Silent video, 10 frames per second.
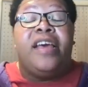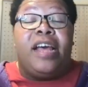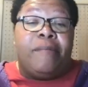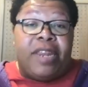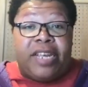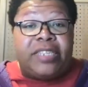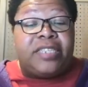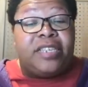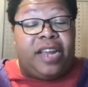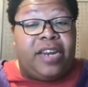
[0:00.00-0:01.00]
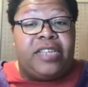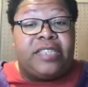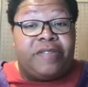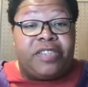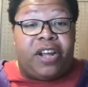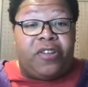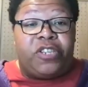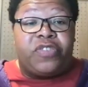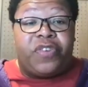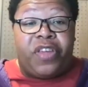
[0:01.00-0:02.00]
It is
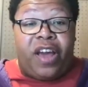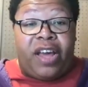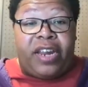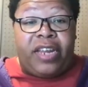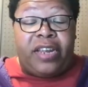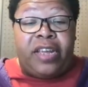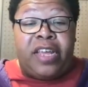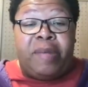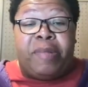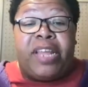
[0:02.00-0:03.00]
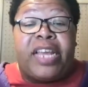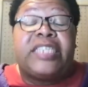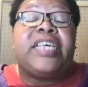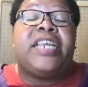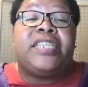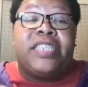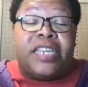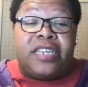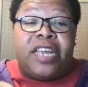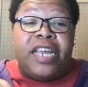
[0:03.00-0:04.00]
$97 for the audit. But like I said, it's
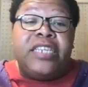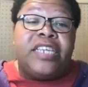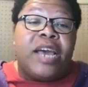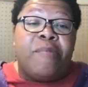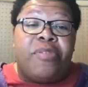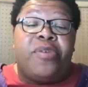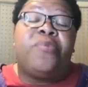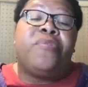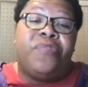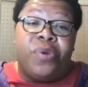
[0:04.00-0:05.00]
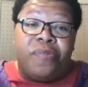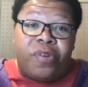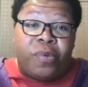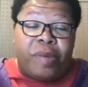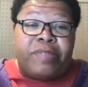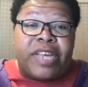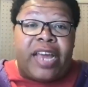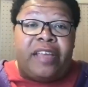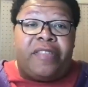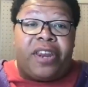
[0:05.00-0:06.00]
an in depth review of your
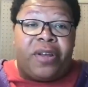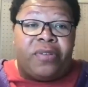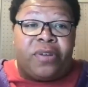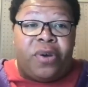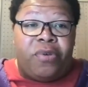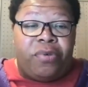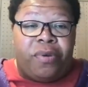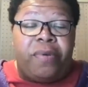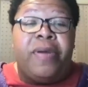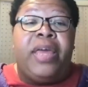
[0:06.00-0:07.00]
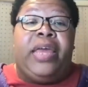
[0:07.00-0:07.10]
website that I'll go through.